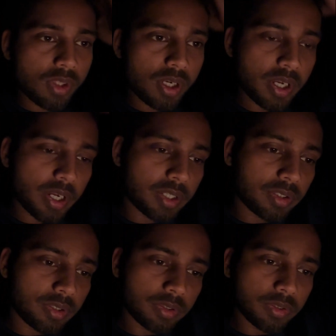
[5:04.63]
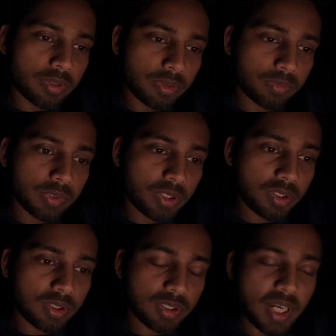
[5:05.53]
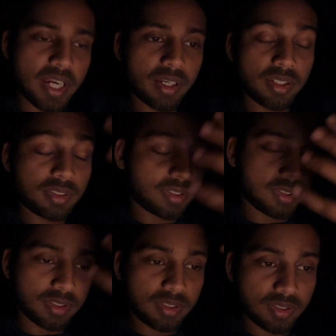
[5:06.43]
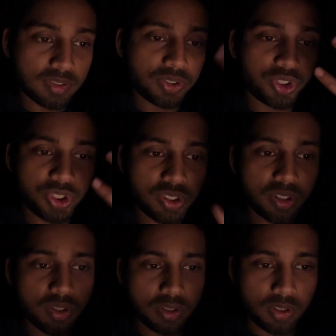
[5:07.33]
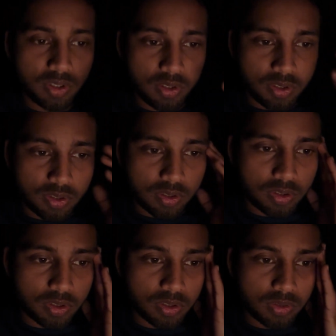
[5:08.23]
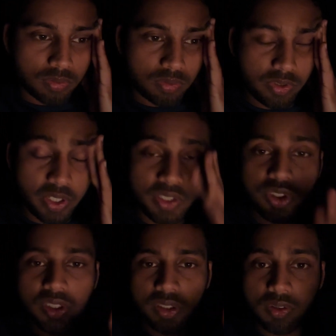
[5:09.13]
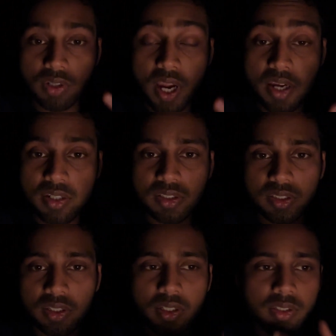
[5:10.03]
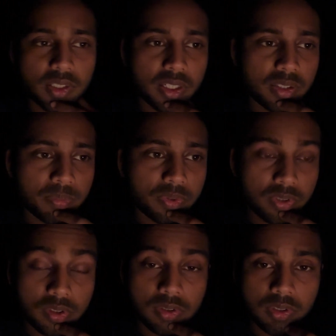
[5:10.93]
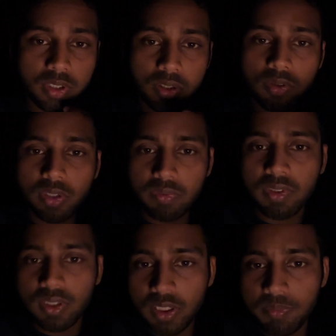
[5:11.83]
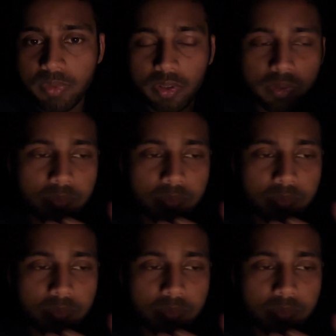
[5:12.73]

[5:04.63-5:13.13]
and it's sheer uh, tragedy or irony that a person cannot even sleep there.